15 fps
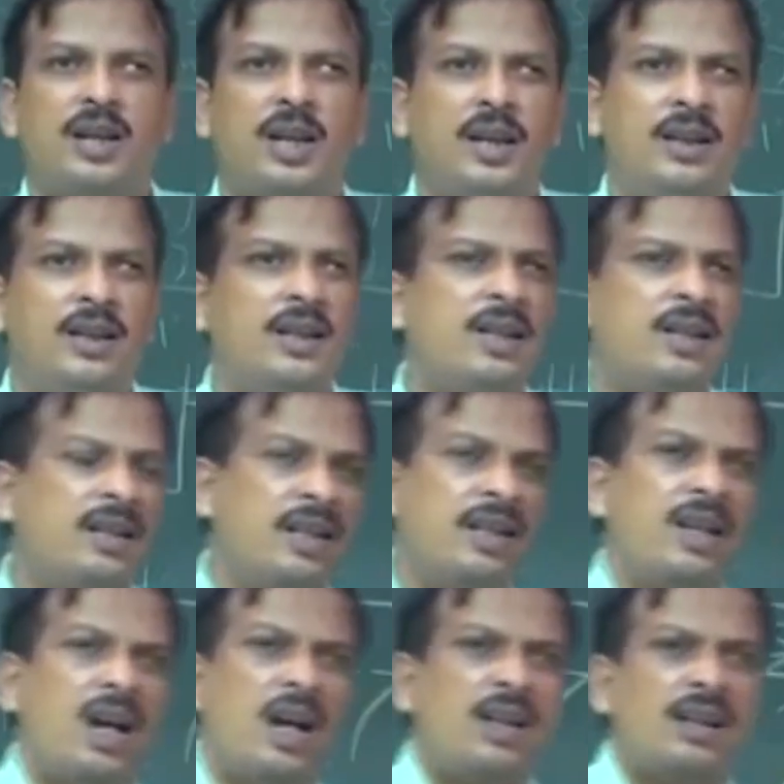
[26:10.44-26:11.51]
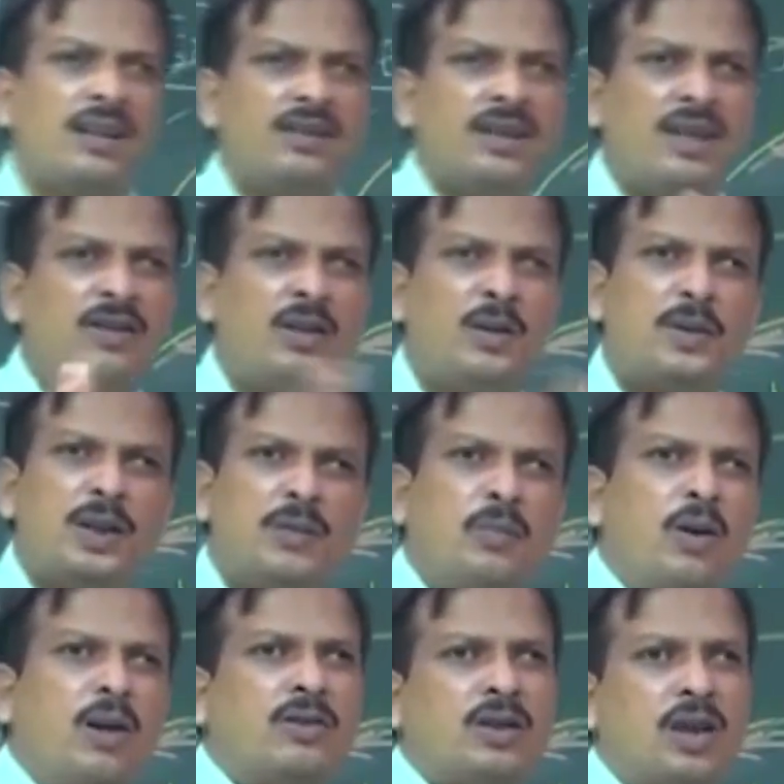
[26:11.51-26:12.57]
site, the other kind of
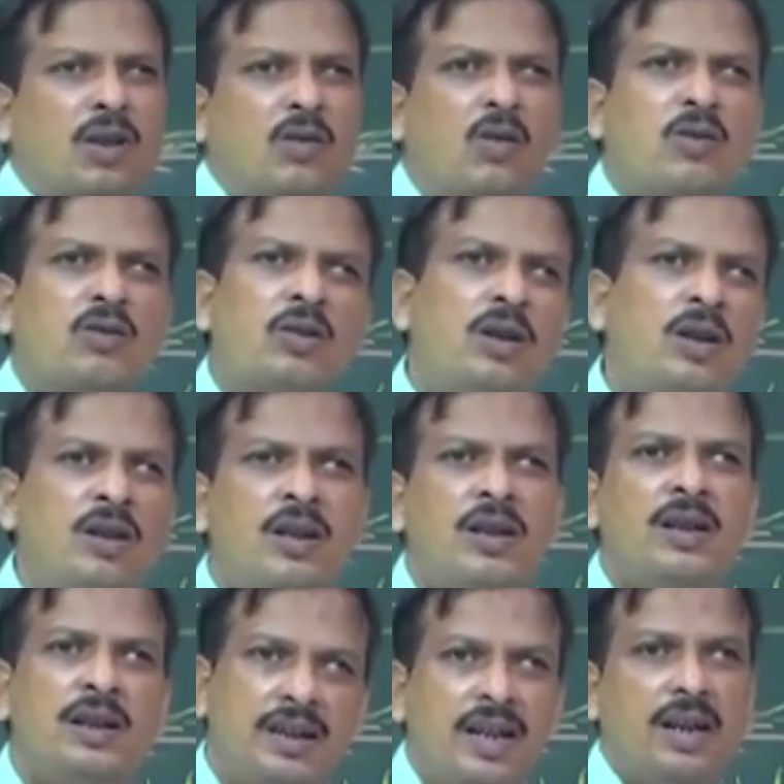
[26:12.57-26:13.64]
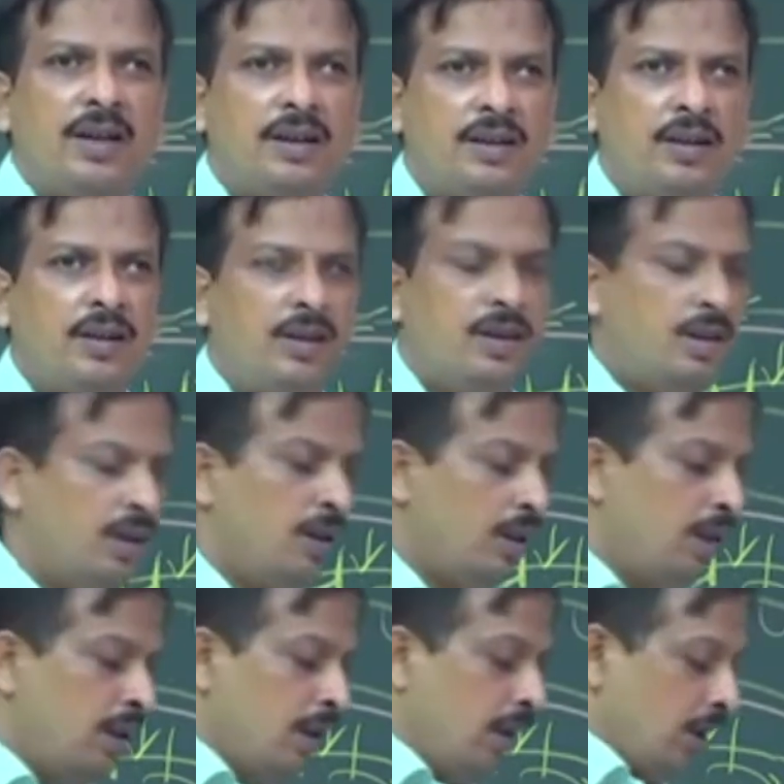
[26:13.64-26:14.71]
symbols are also there.
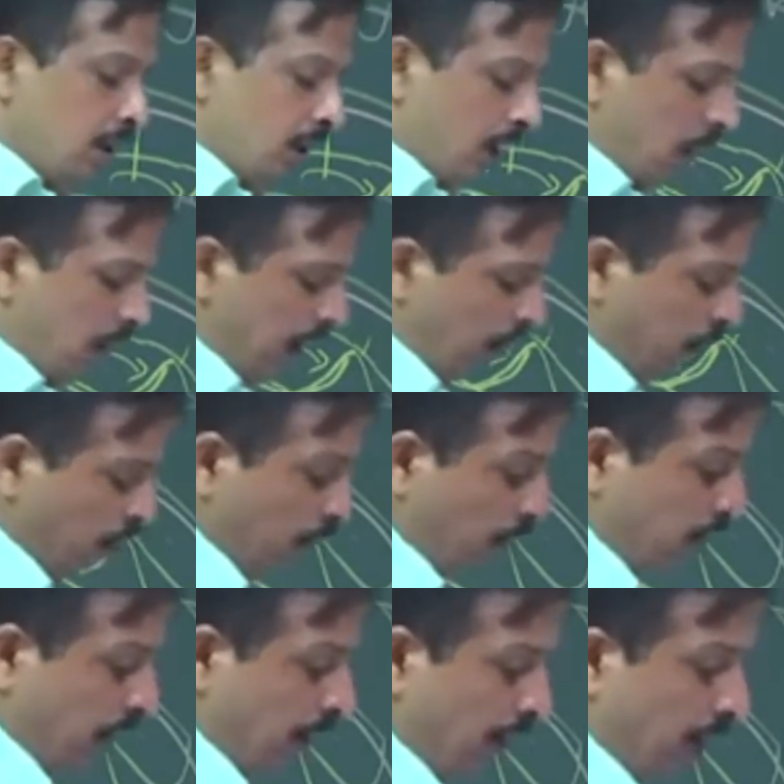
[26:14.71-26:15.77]
Now I go for the